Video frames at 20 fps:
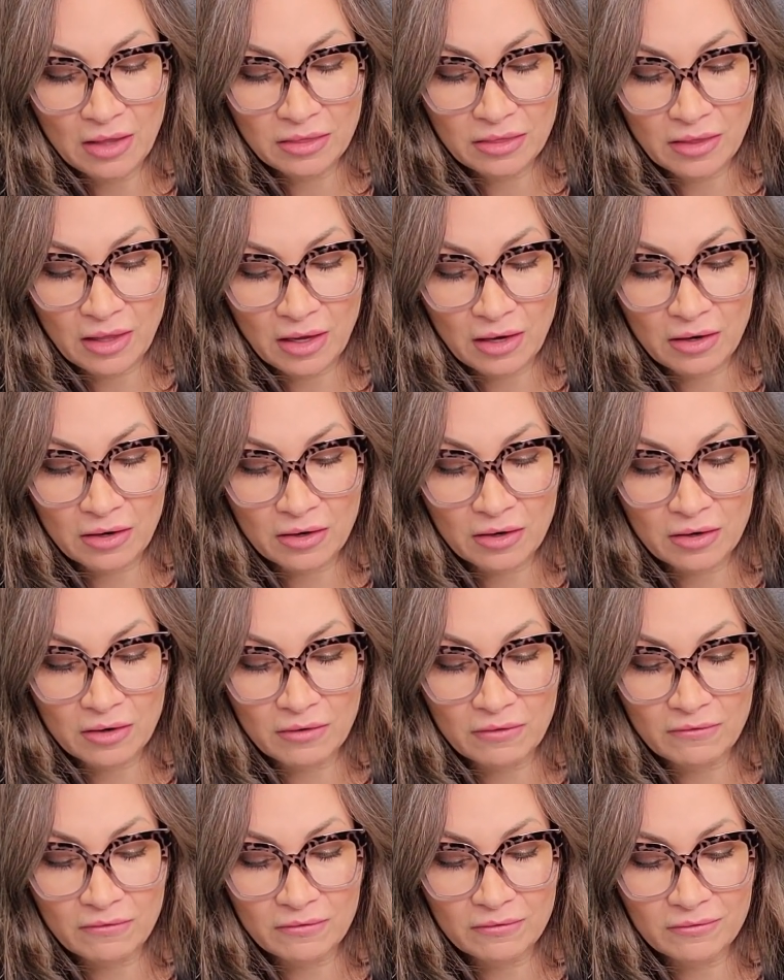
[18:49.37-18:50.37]

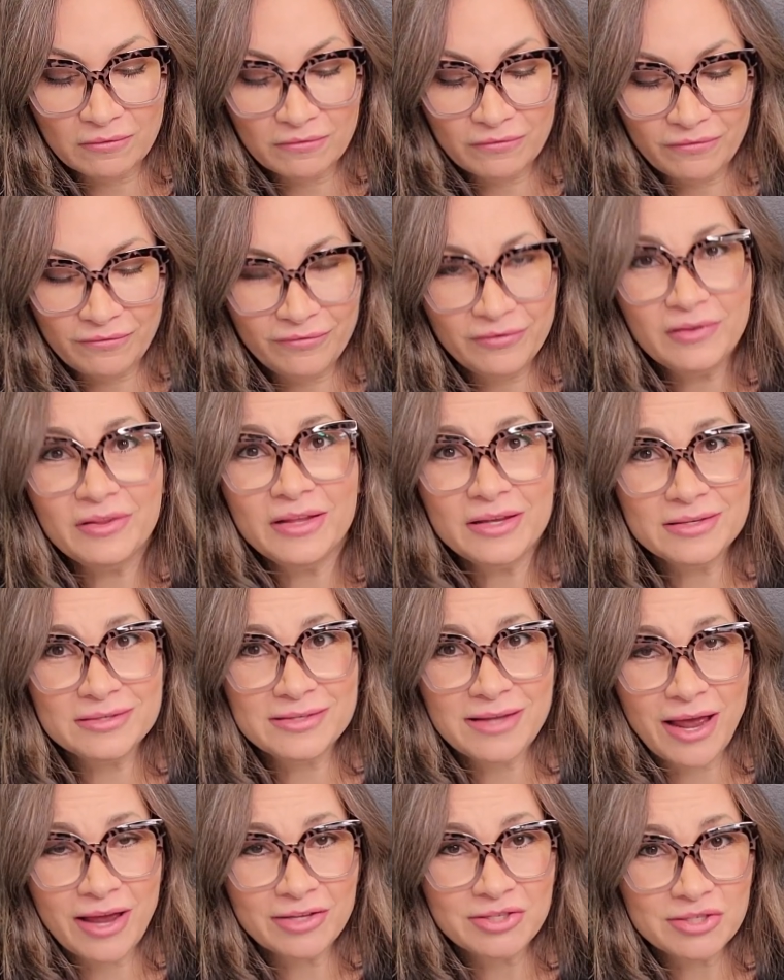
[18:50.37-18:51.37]
They're fully
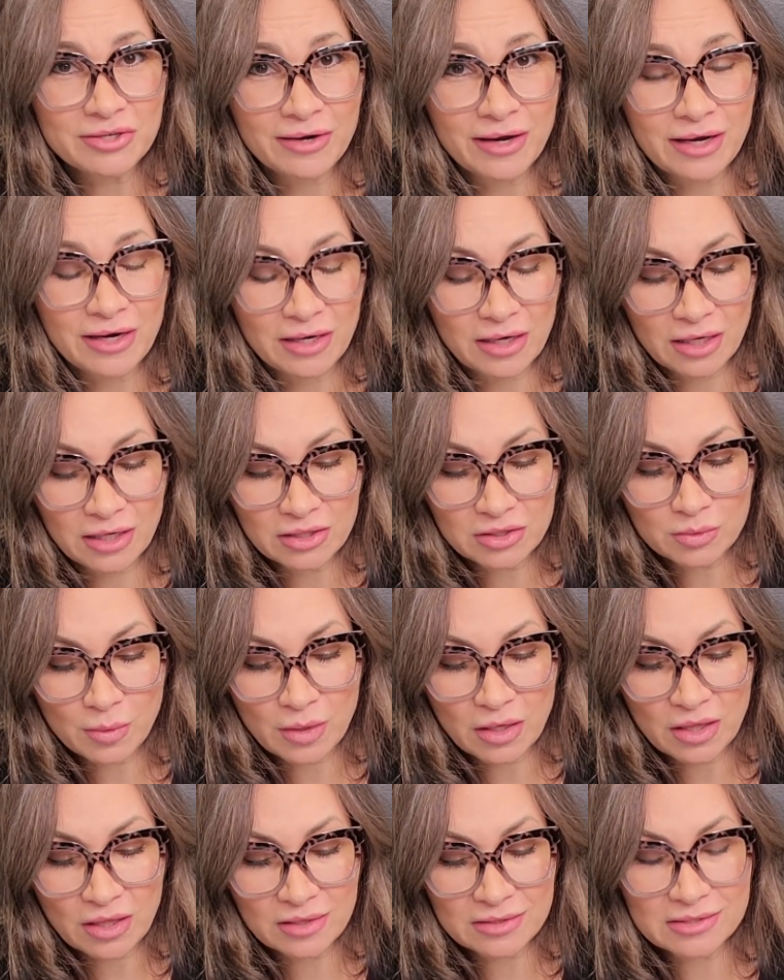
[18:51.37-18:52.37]
saturated. Each
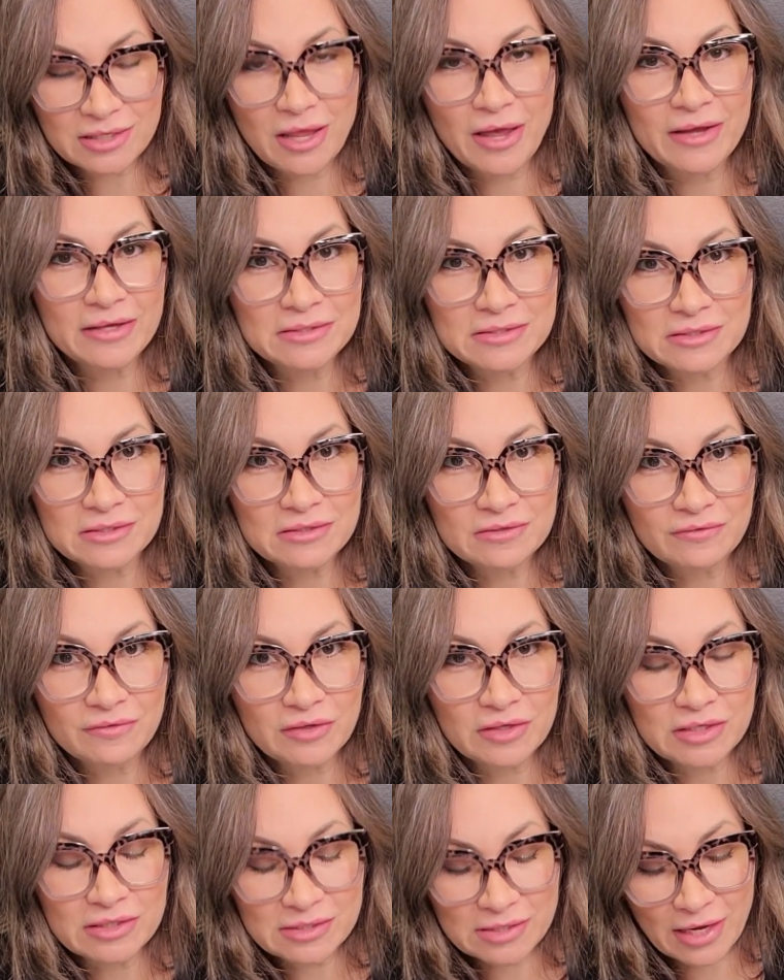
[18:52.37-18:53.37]
one of these lines is
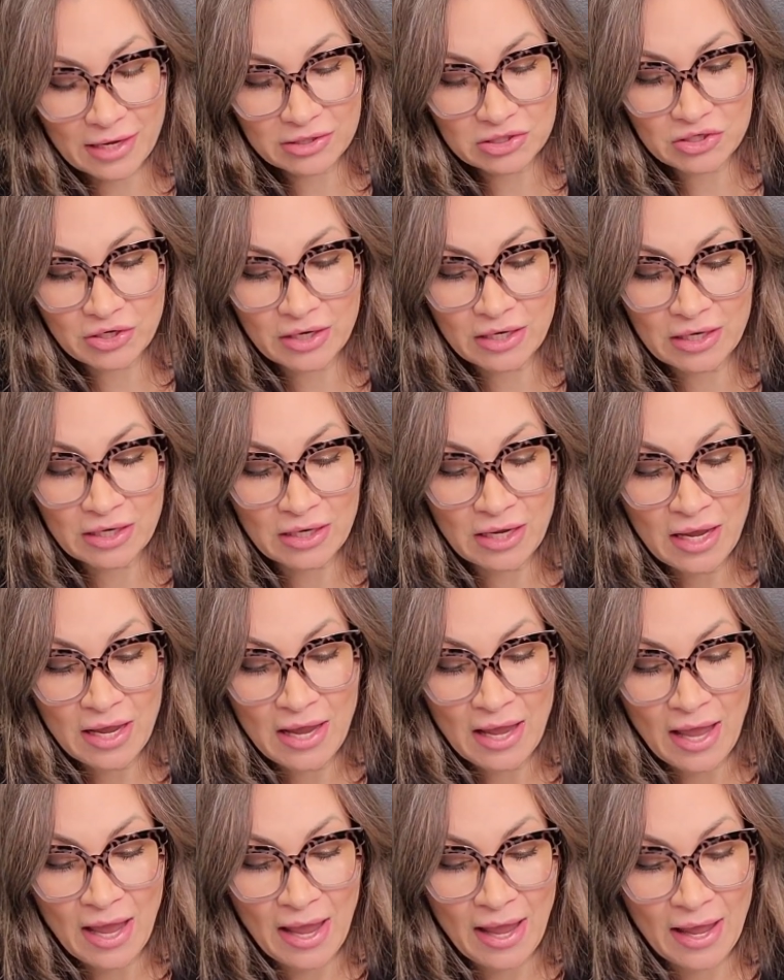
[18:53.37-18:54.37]
fully saturated,
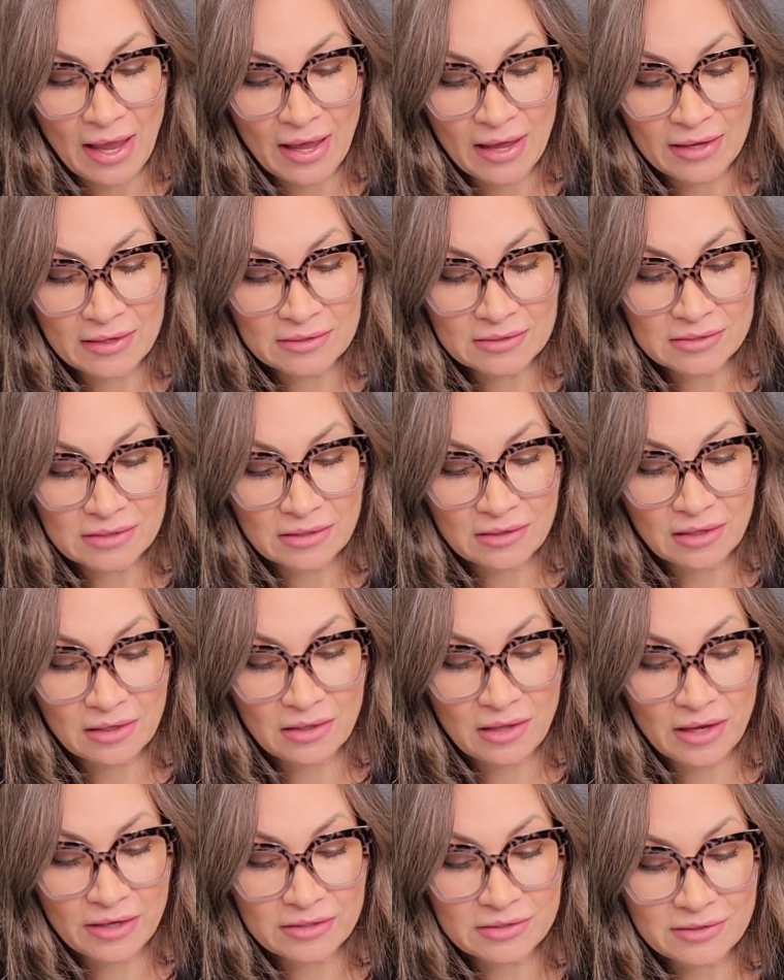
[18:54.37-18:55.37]
and the
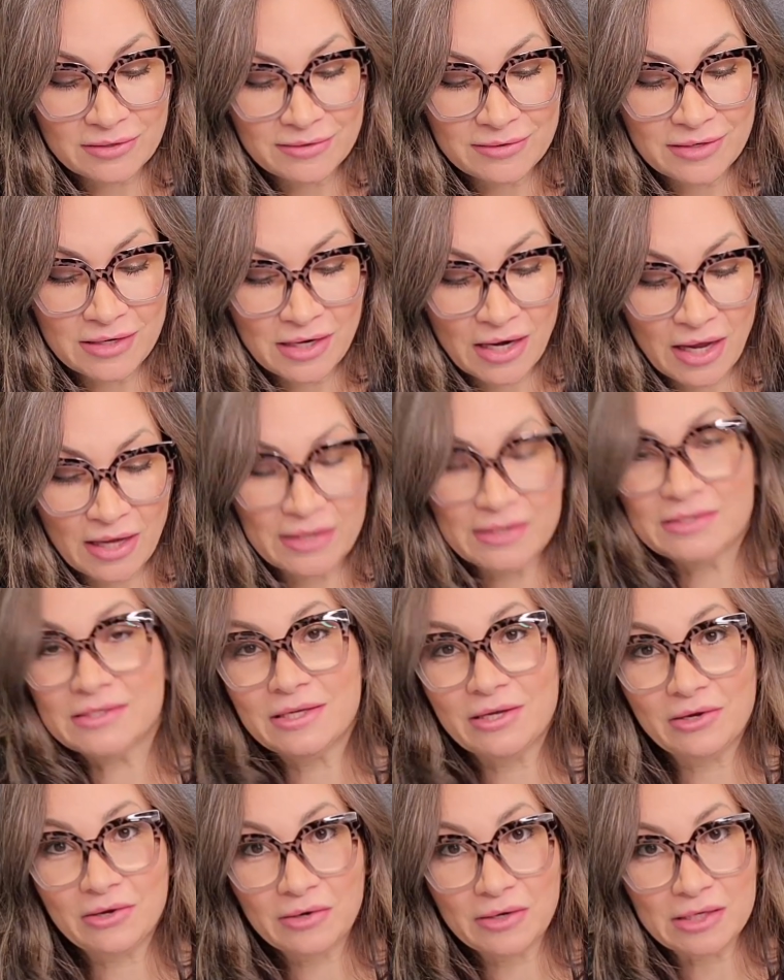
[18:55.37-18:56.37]
lines are nice
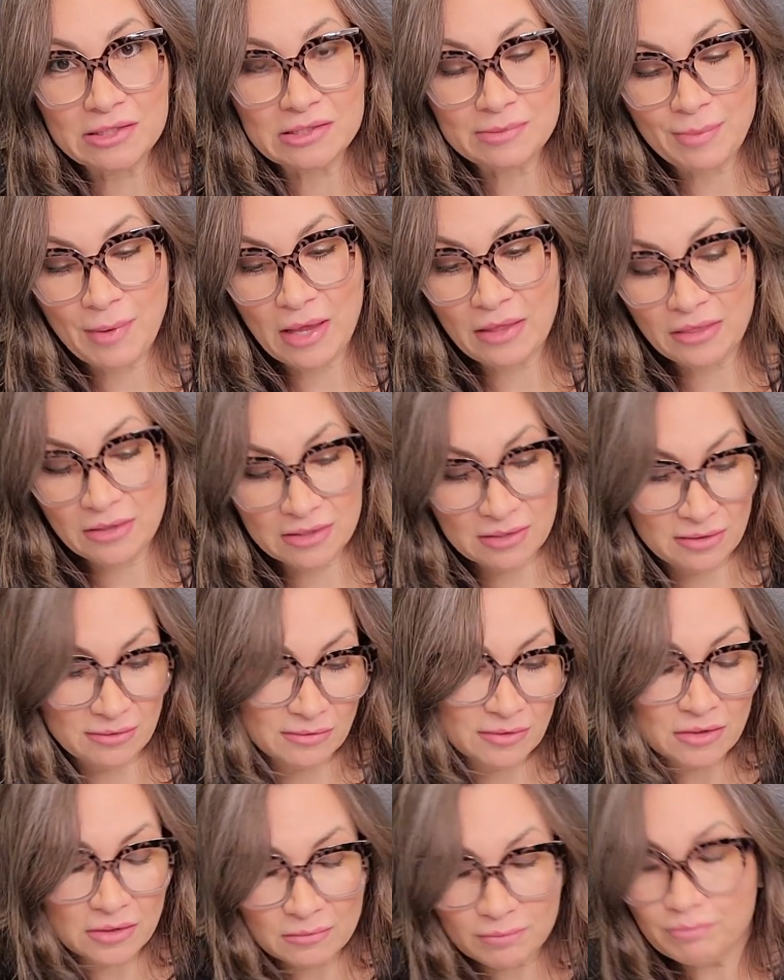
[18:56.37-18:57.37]
and crisp, and
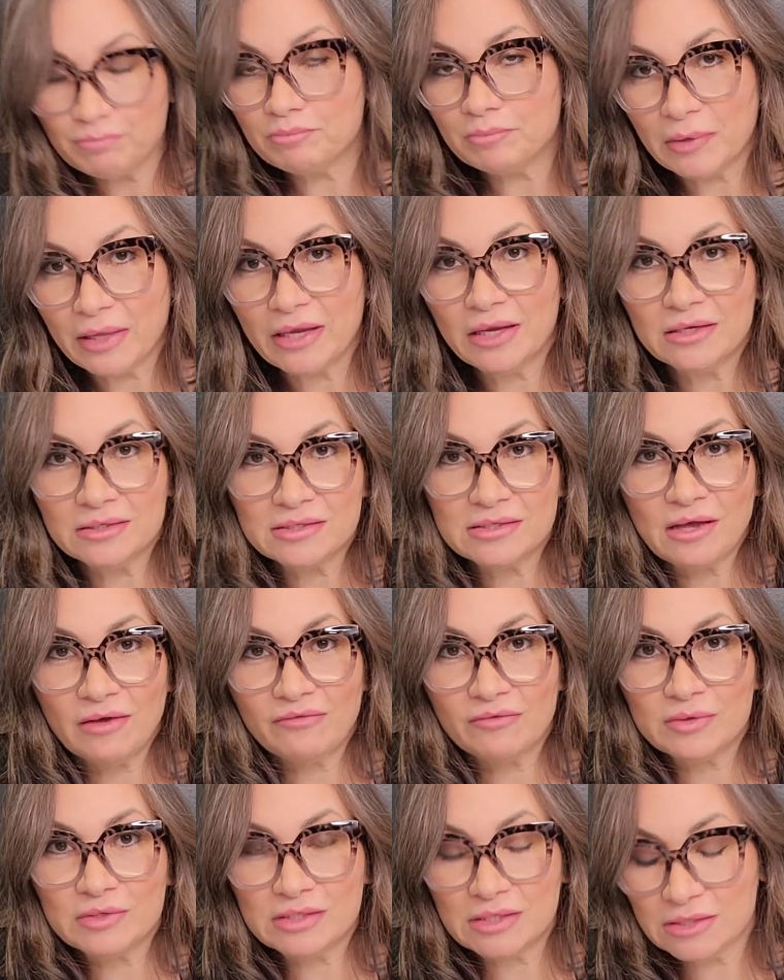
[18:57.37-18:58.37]
the blade
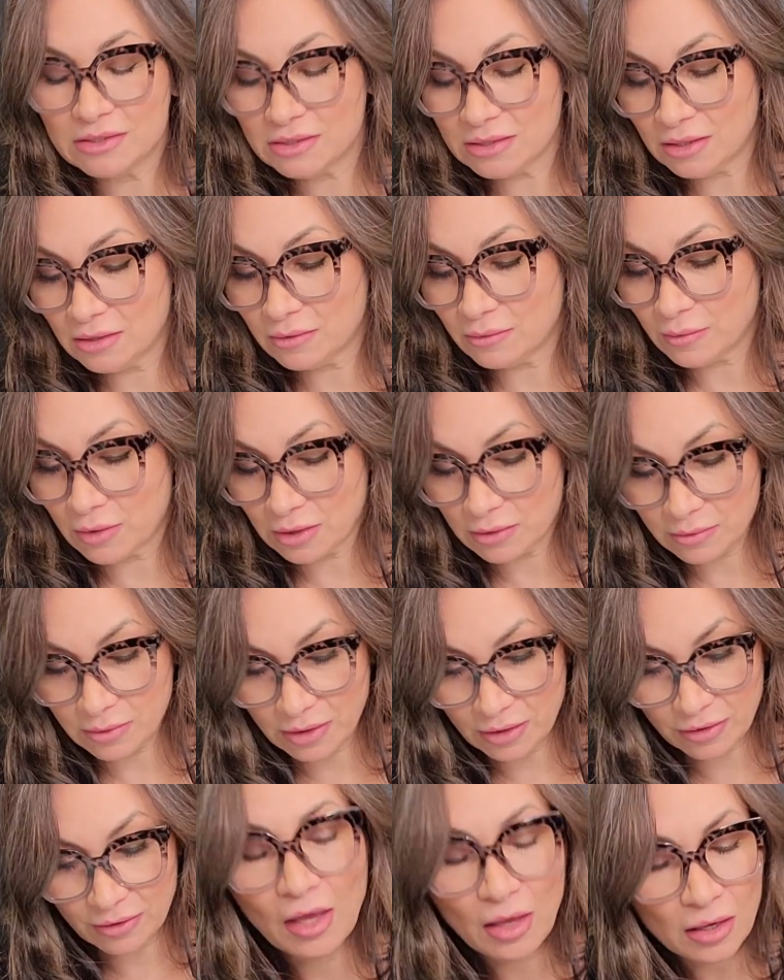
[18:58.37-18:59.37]
itself was easy to work
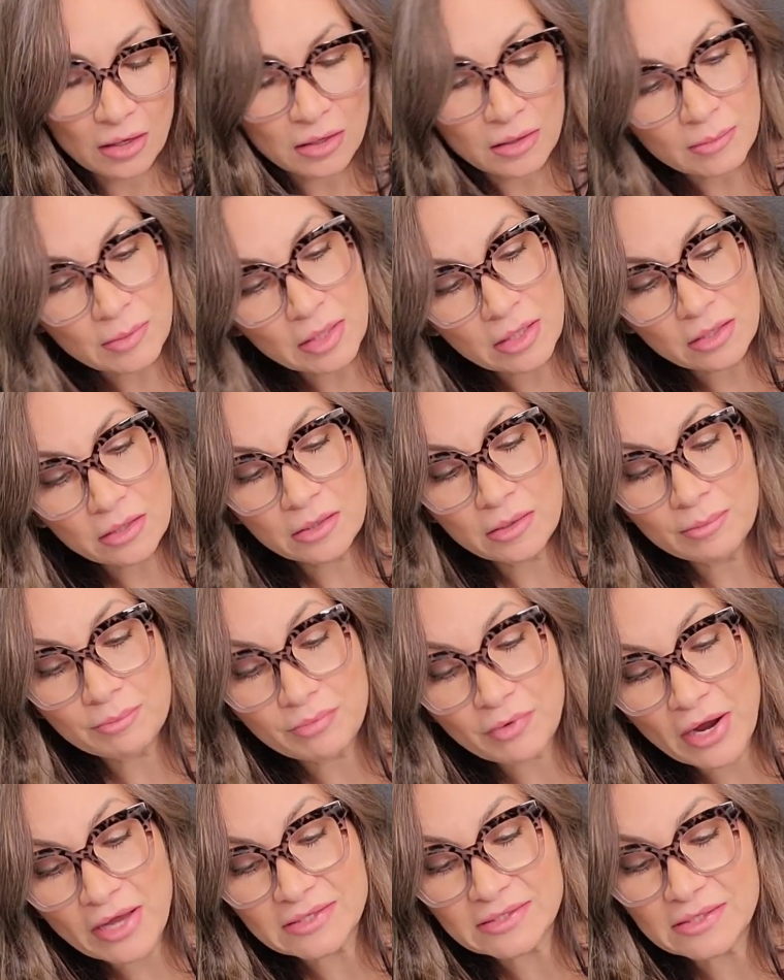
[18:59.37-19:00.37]
with. I'm a little
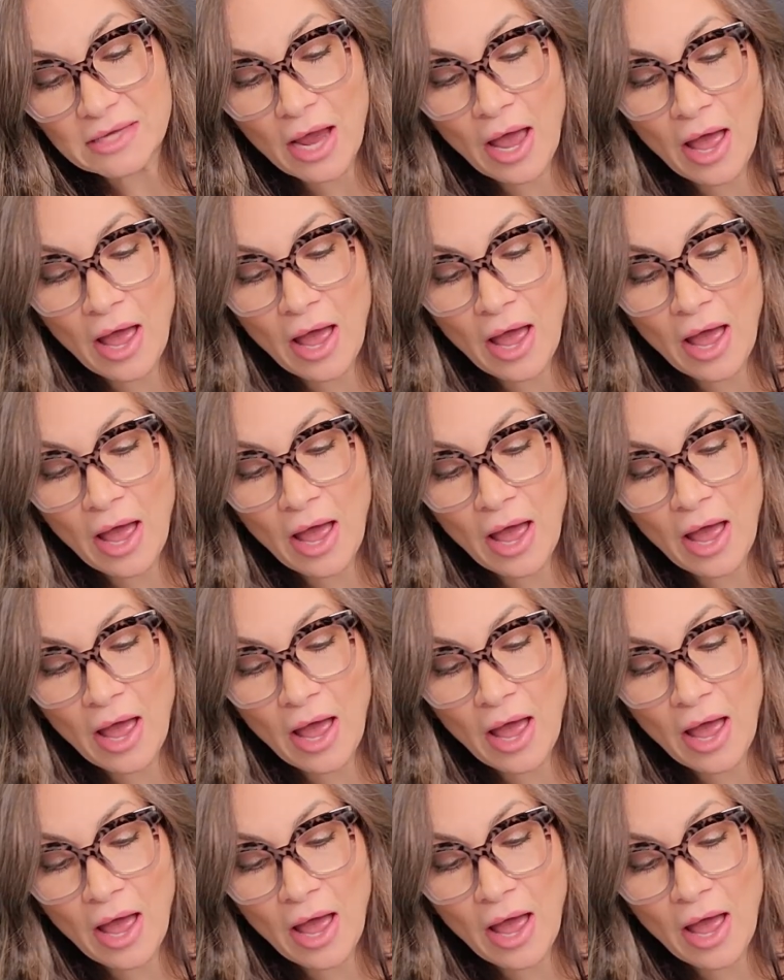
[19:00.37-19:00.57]
impressed.